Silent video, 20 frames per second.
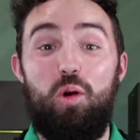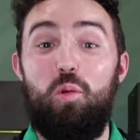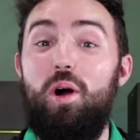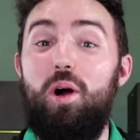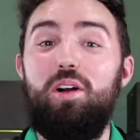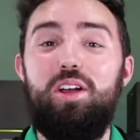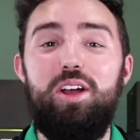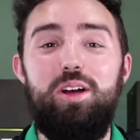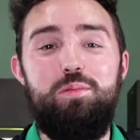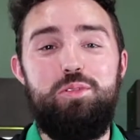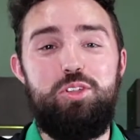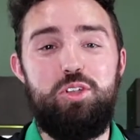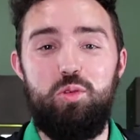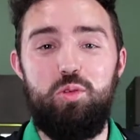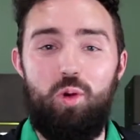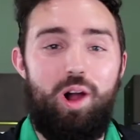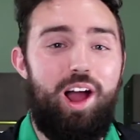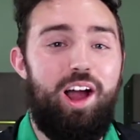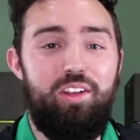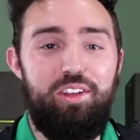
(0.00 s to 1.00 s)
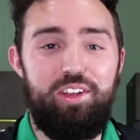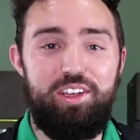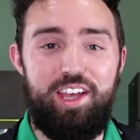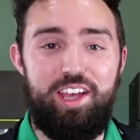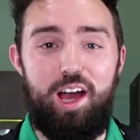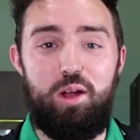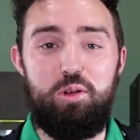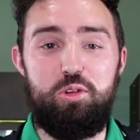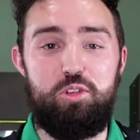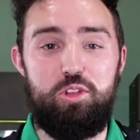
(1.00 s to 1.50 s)
Welcome to Wild
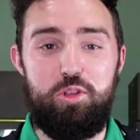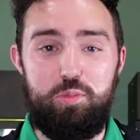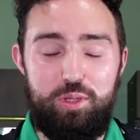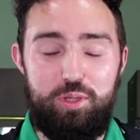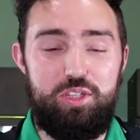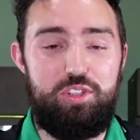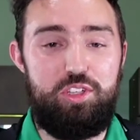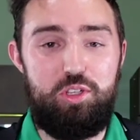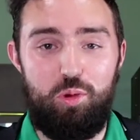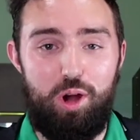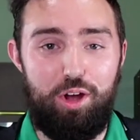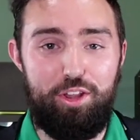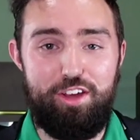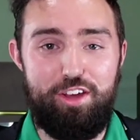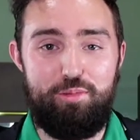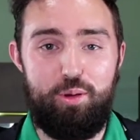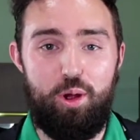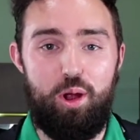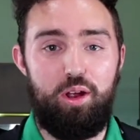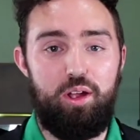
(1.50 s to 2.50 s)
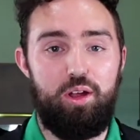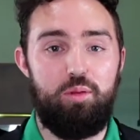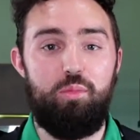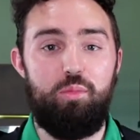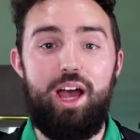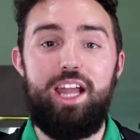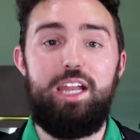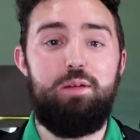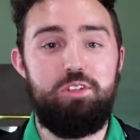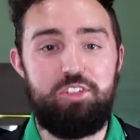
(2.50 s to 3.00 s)
Encounters at the BC Wildlife Park.
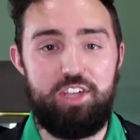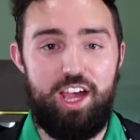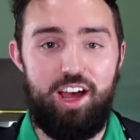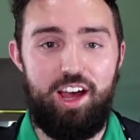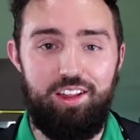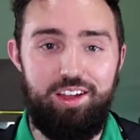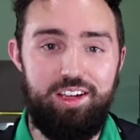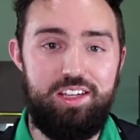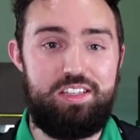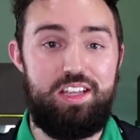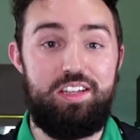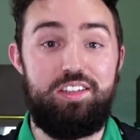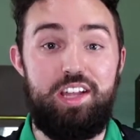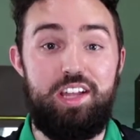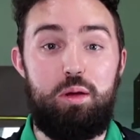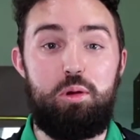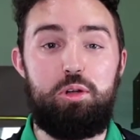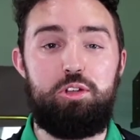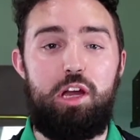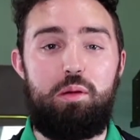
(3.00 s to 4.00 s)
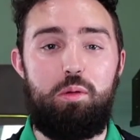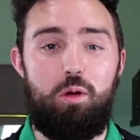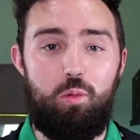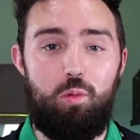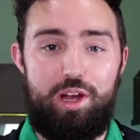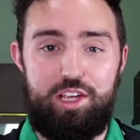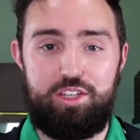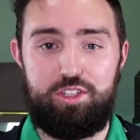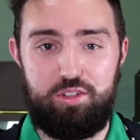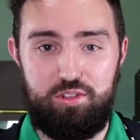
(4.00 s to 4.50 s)
My name is Alex, and today we're talking about
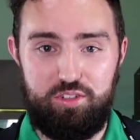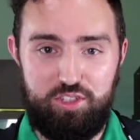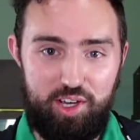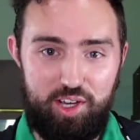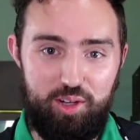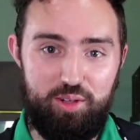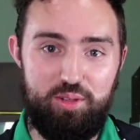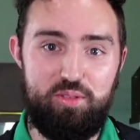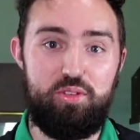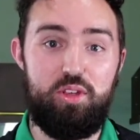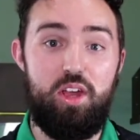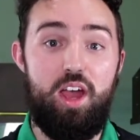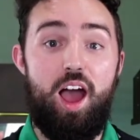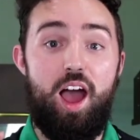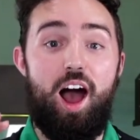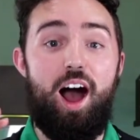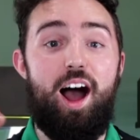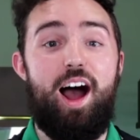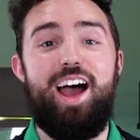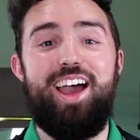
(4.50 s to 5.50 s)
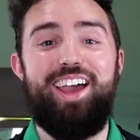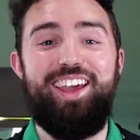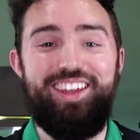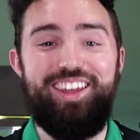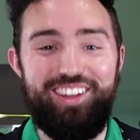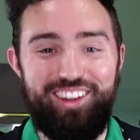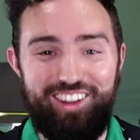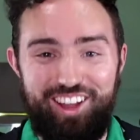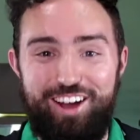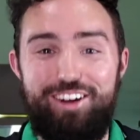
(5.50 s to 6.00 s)
western toads. I
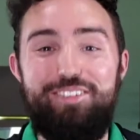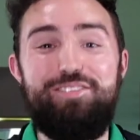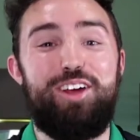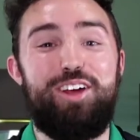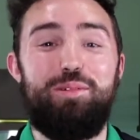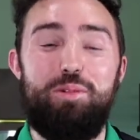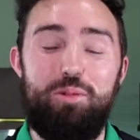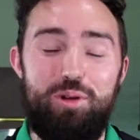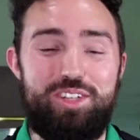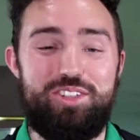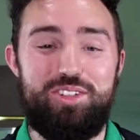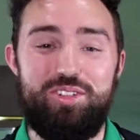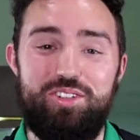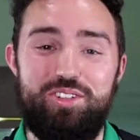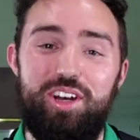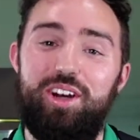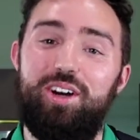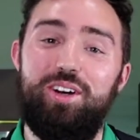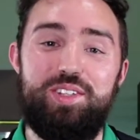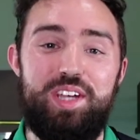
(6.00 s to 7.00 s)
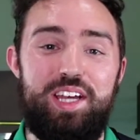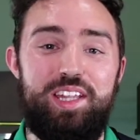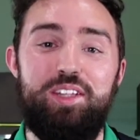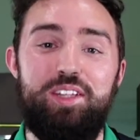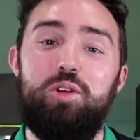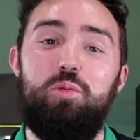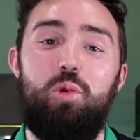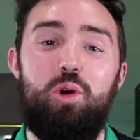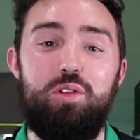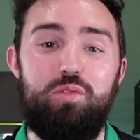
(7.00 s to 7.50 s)
love talking about western toads. I
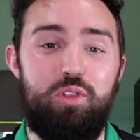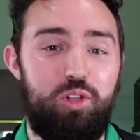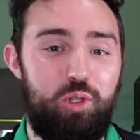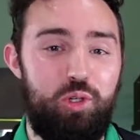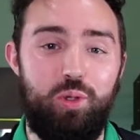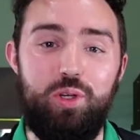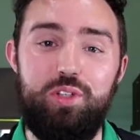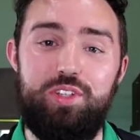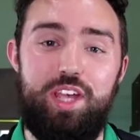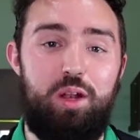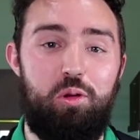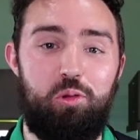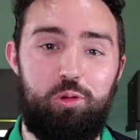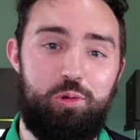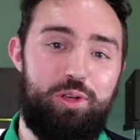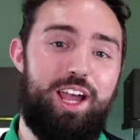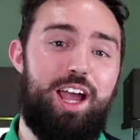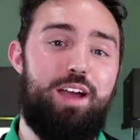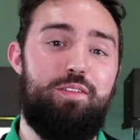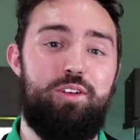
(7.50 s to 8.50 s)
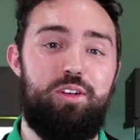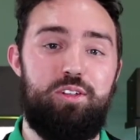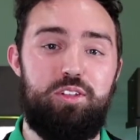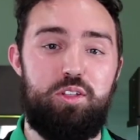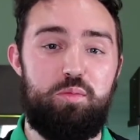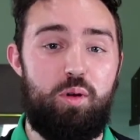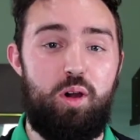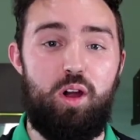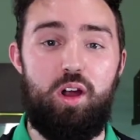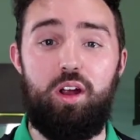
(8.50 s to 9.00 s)
think they're one of the coolest animals we have here at
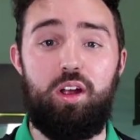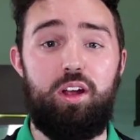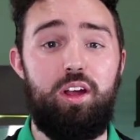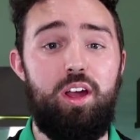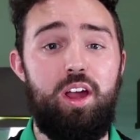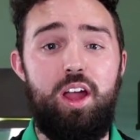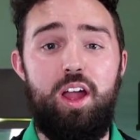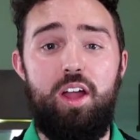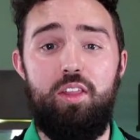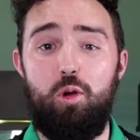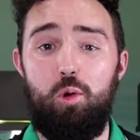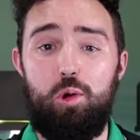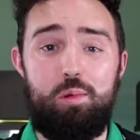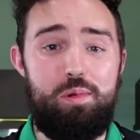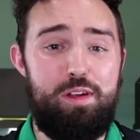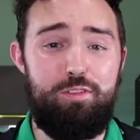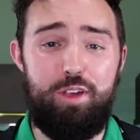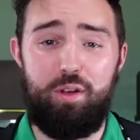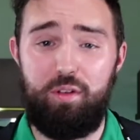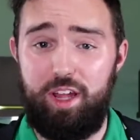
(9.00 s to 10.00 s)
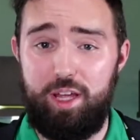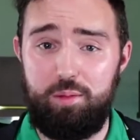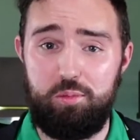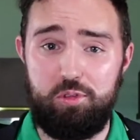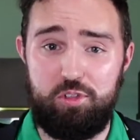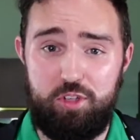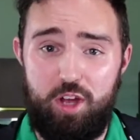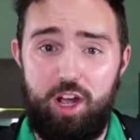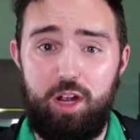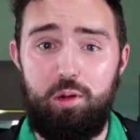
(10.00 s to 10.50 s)
the park. They're one of my favorite
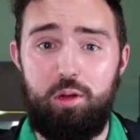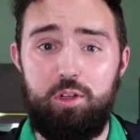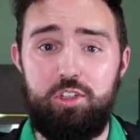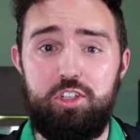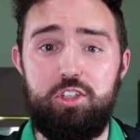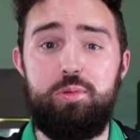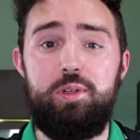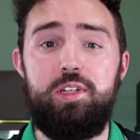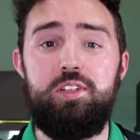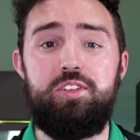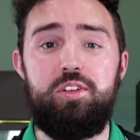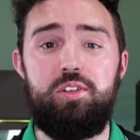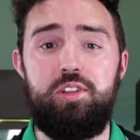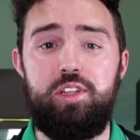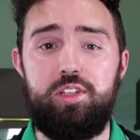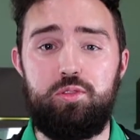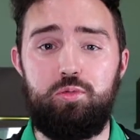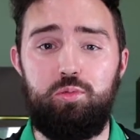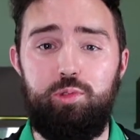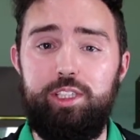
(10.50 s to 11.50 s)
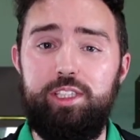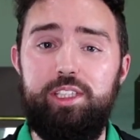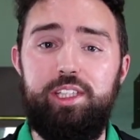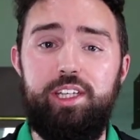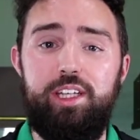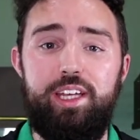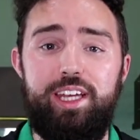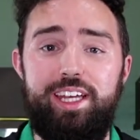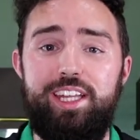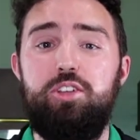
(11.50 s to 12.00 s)
animals to talk about just because they're this
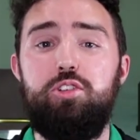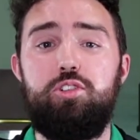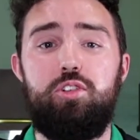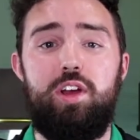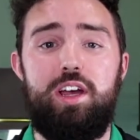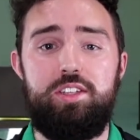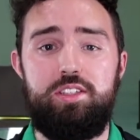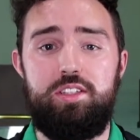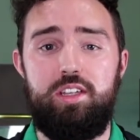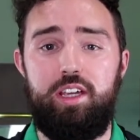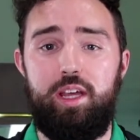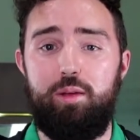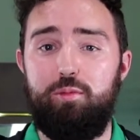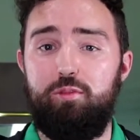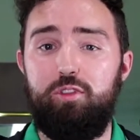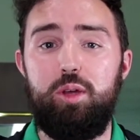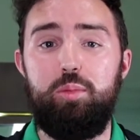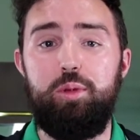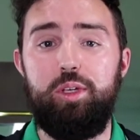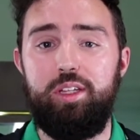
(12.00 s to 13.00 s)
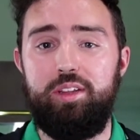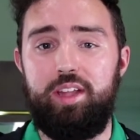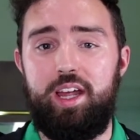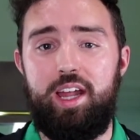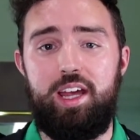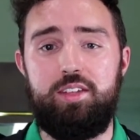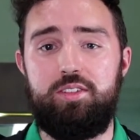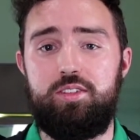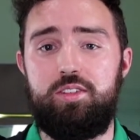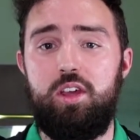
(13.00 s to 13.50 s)
really interesting amphibian that
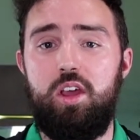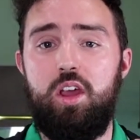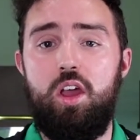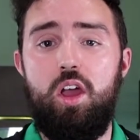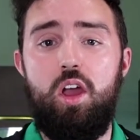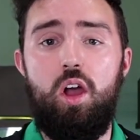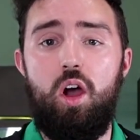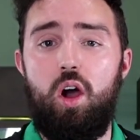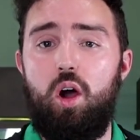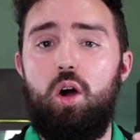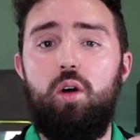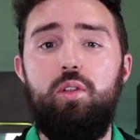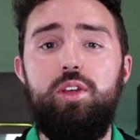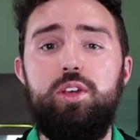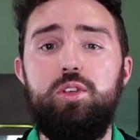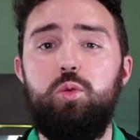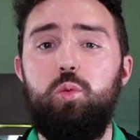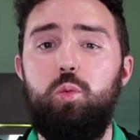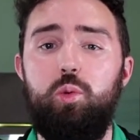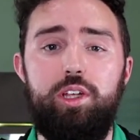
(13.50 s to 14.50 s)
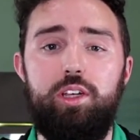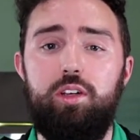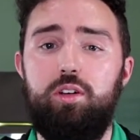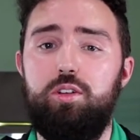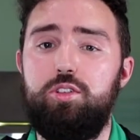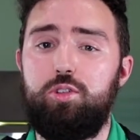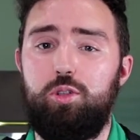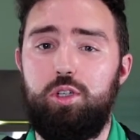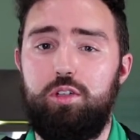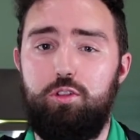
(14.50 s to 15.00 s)
has all these
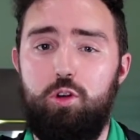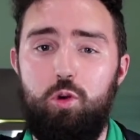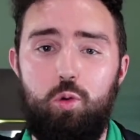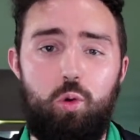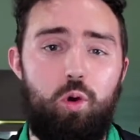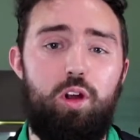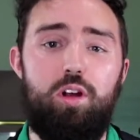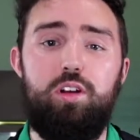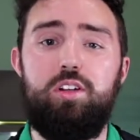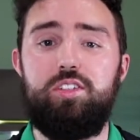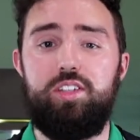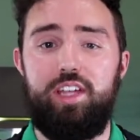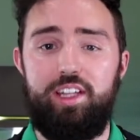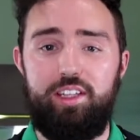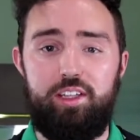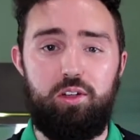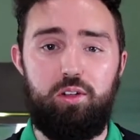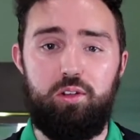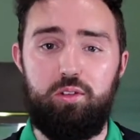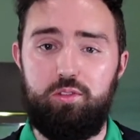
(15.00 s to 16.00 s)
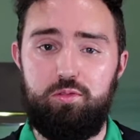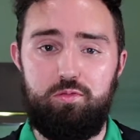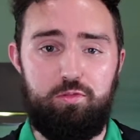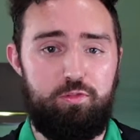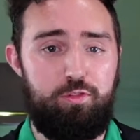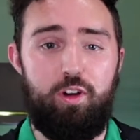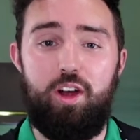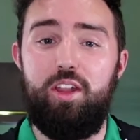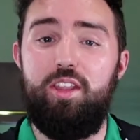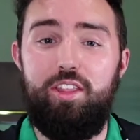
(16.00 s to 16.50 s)
weird sort of quirks and little
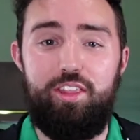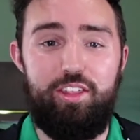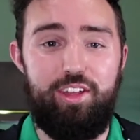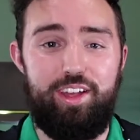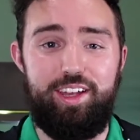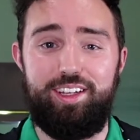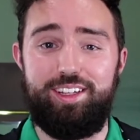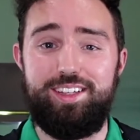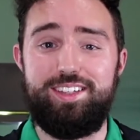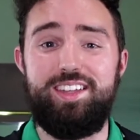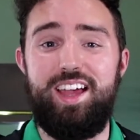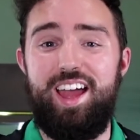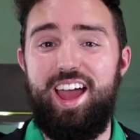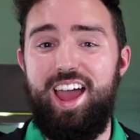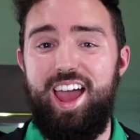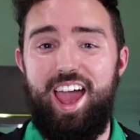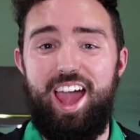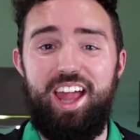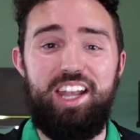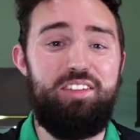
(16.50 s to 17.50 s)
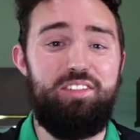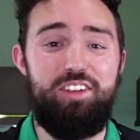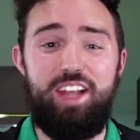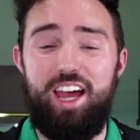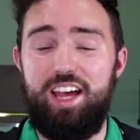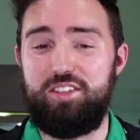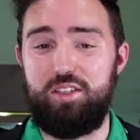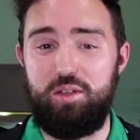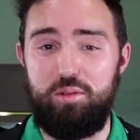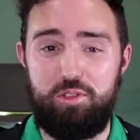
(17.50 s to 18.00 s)
fun things, and even
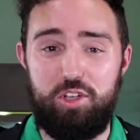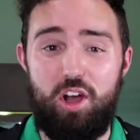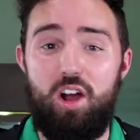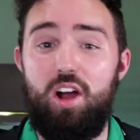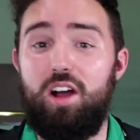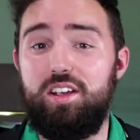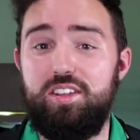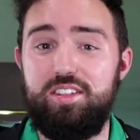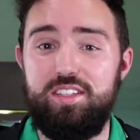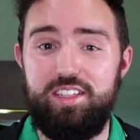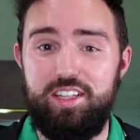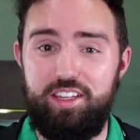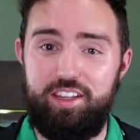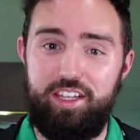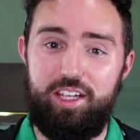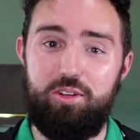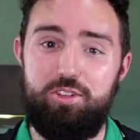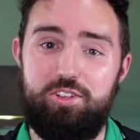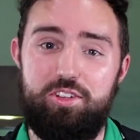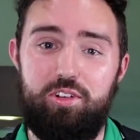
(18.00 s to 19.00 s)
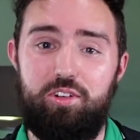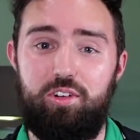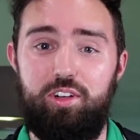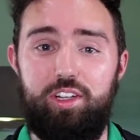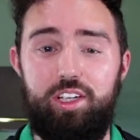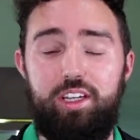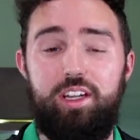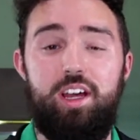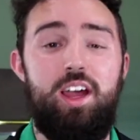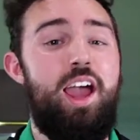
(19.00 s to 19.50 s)
has a toxin that they can
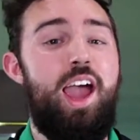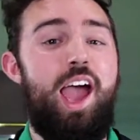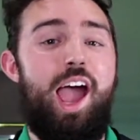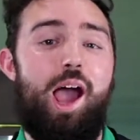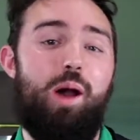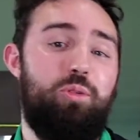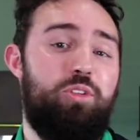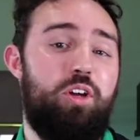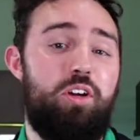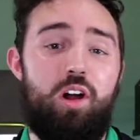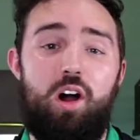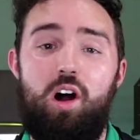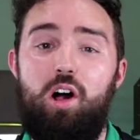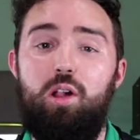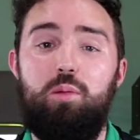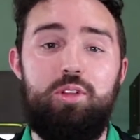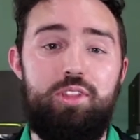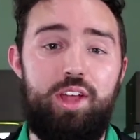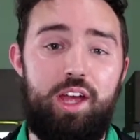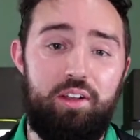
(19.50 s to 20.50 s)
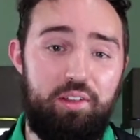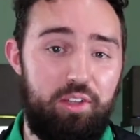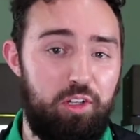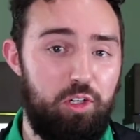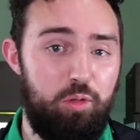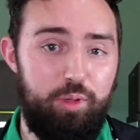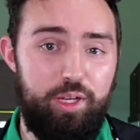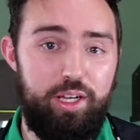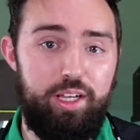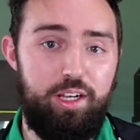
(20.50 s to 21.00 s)
secrete. And we'll talk all about that in a
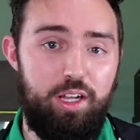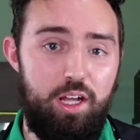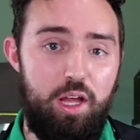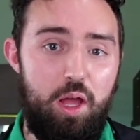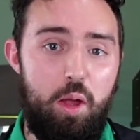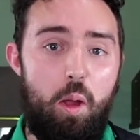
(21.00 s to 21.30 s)
little bit.